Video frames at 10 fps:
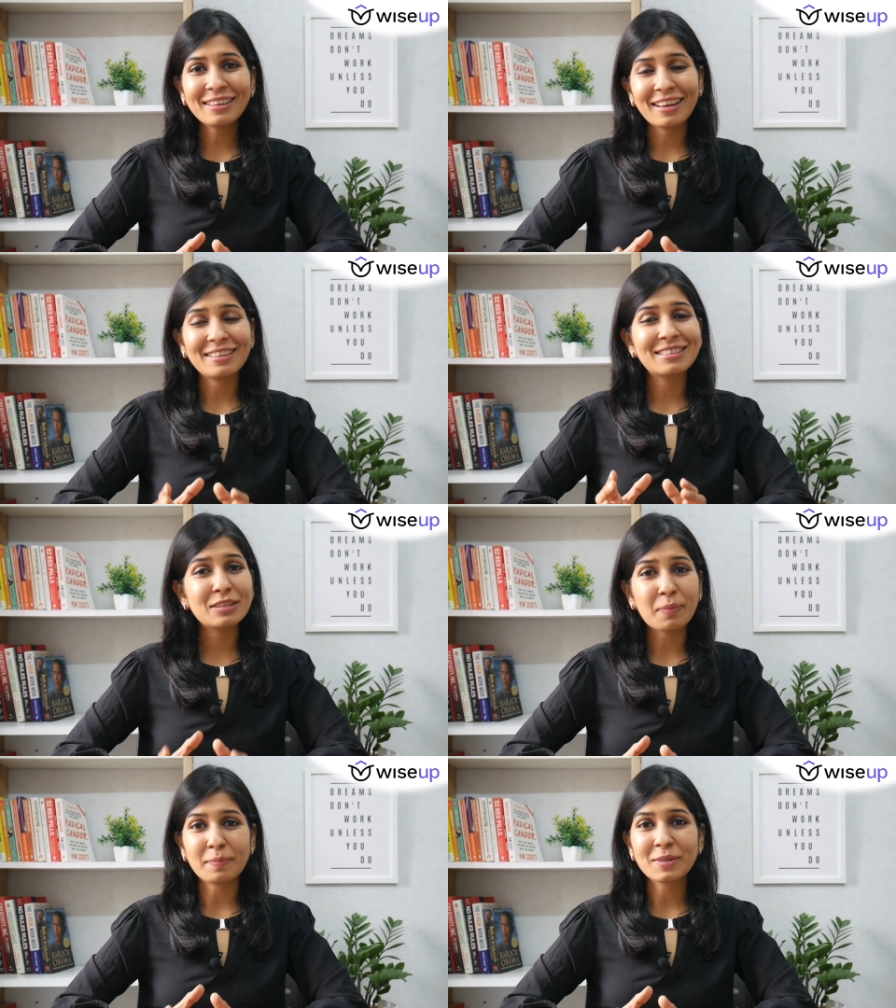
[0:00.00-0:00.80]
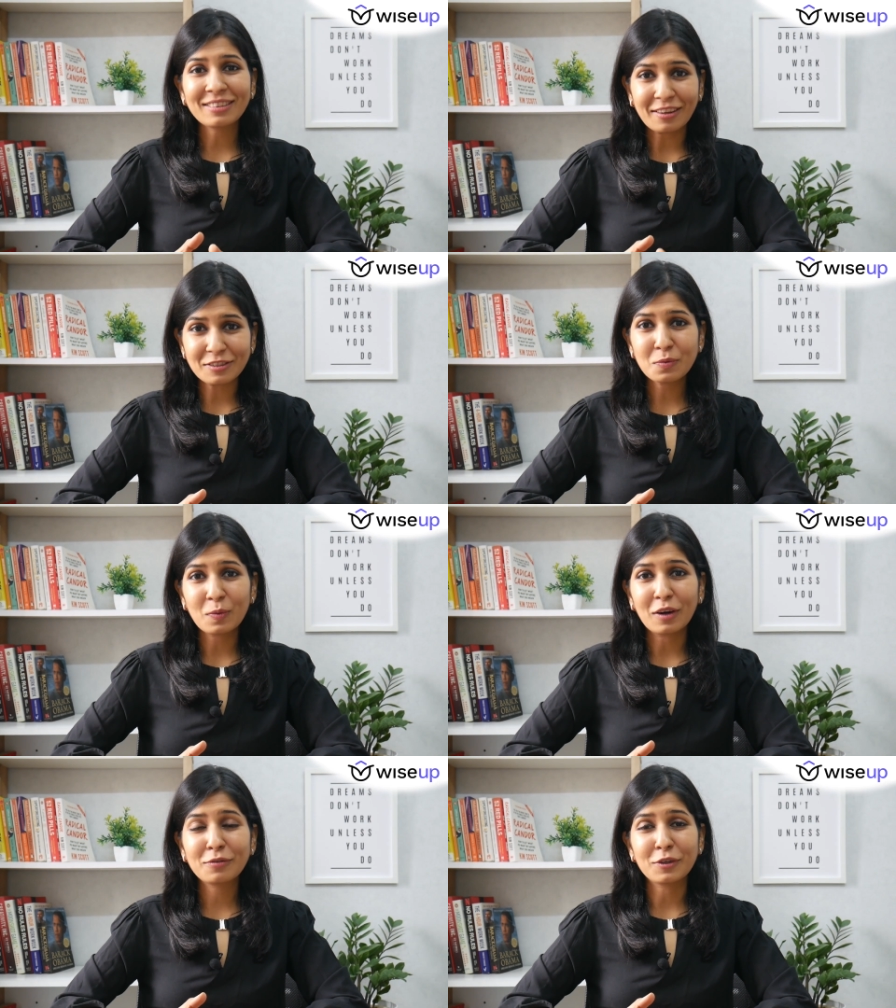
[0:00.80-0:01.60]
in case this website doesn't
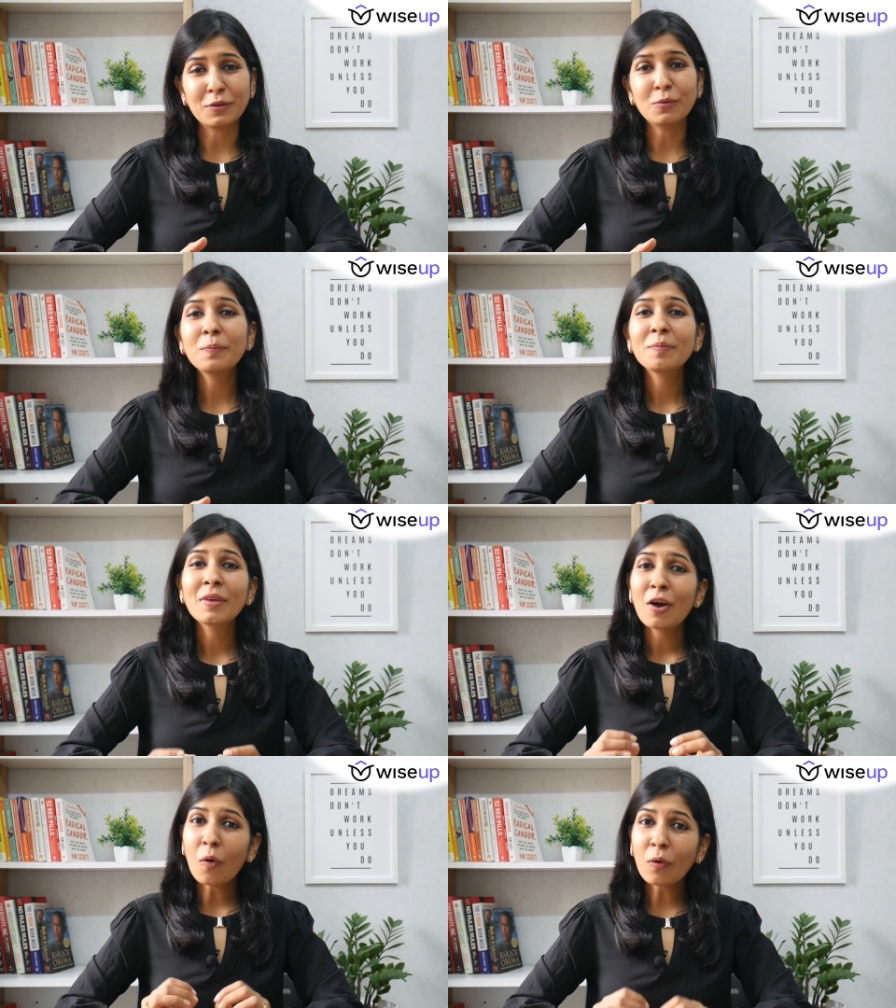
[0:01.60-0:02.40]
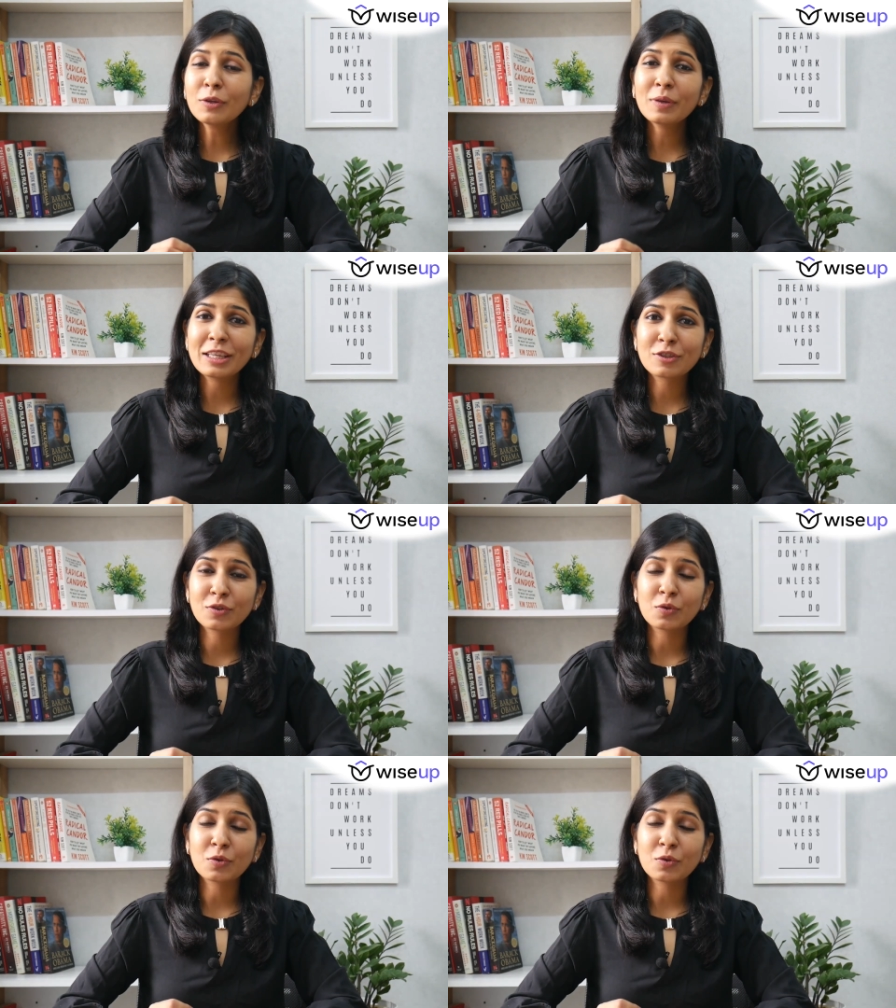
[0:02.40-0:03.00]
work for you, all you need to